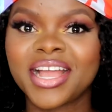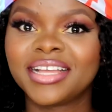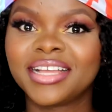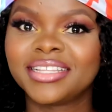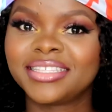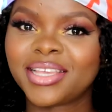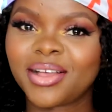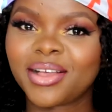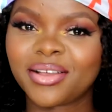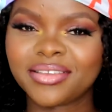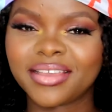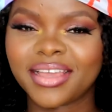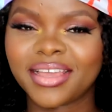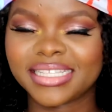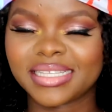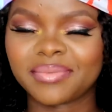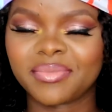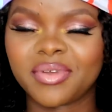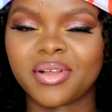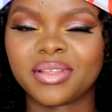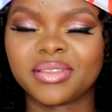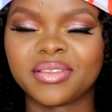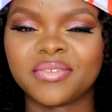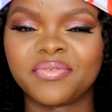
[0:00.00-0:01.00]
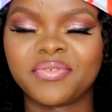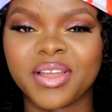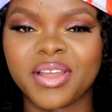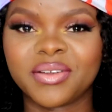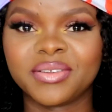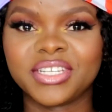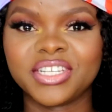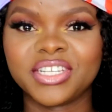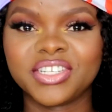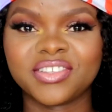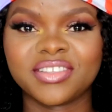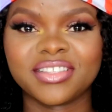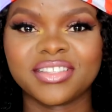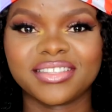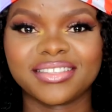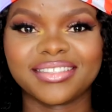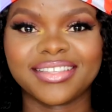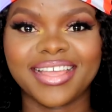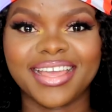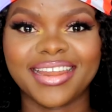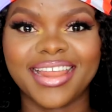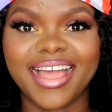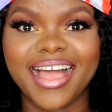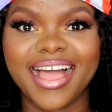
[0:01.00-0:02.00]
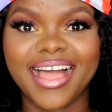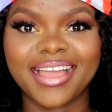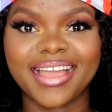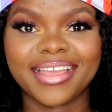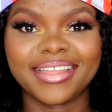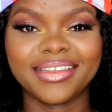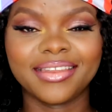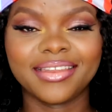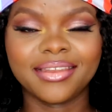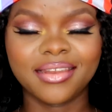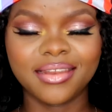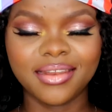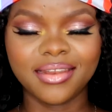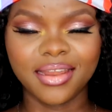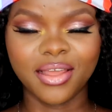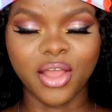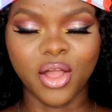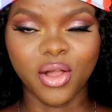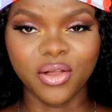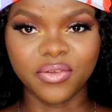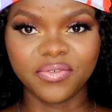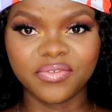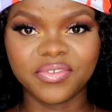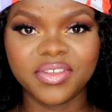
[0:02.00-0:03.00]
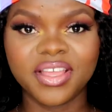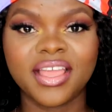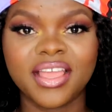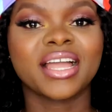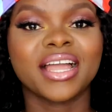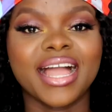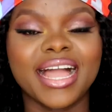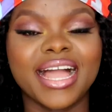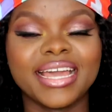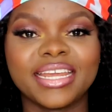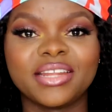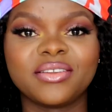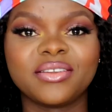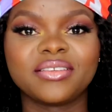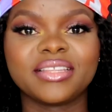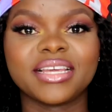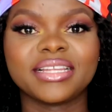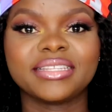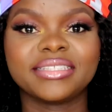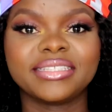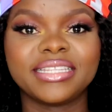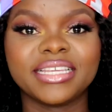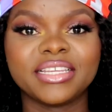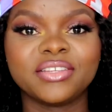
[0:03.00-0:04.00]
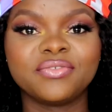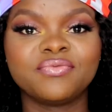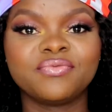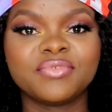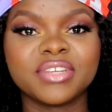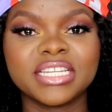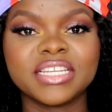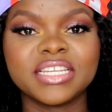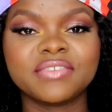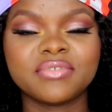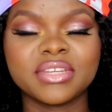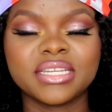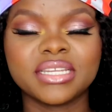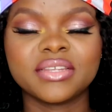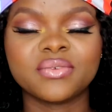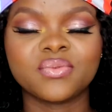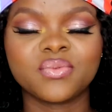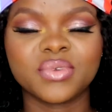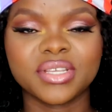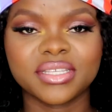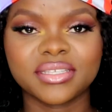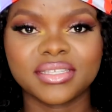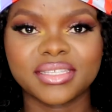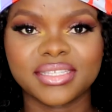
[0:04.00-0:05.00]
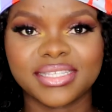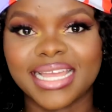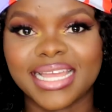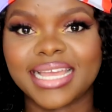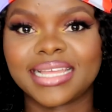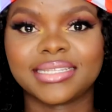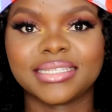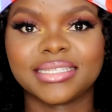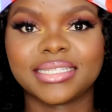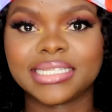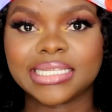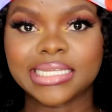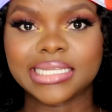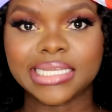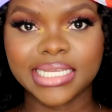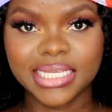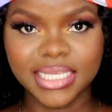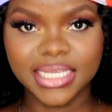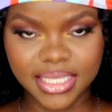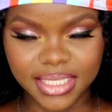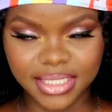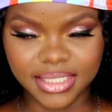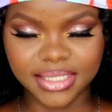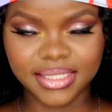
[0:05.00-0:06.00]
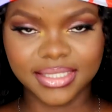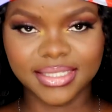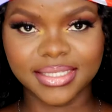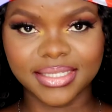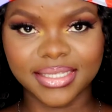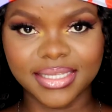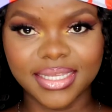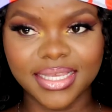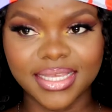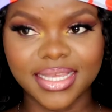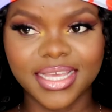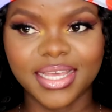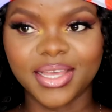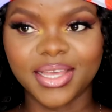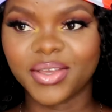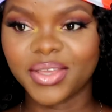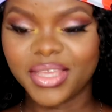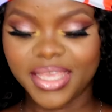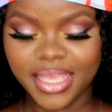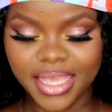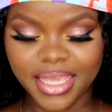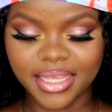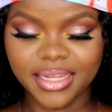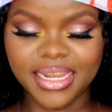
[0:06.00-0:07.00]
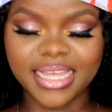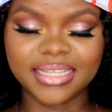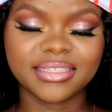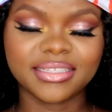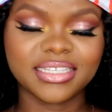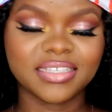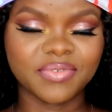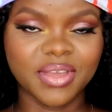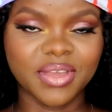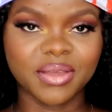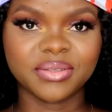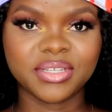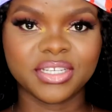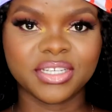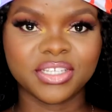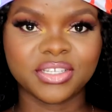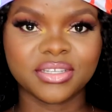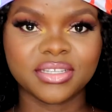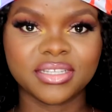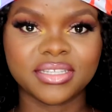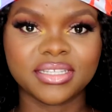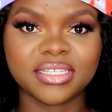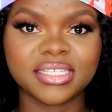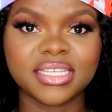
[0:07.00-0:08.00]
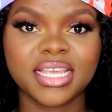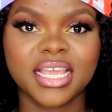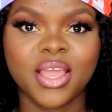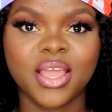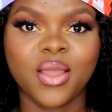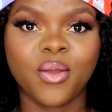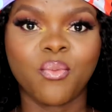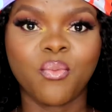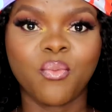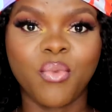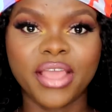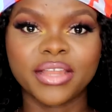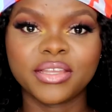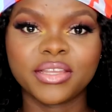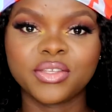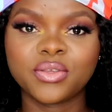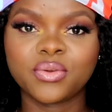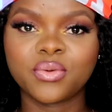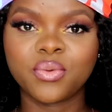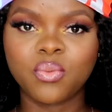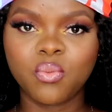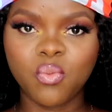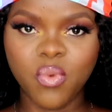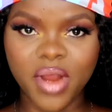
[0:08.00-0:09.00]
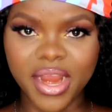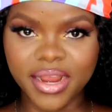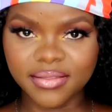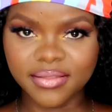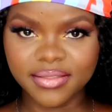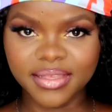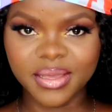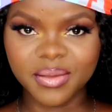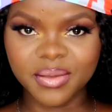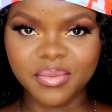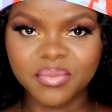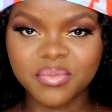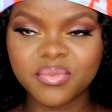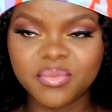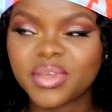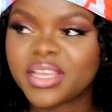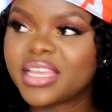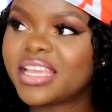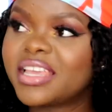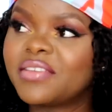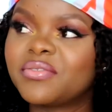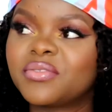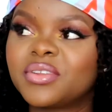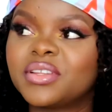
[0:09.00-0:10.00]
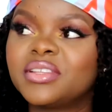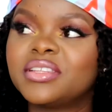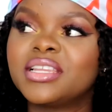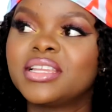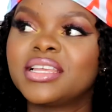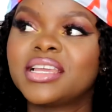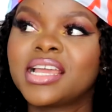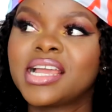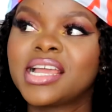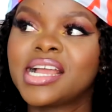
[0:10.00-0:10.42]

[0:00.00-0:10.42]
tell you guys about the foundations that I love, and I know that they really withstand the heat. Okay, like these foundations, when you wear them, even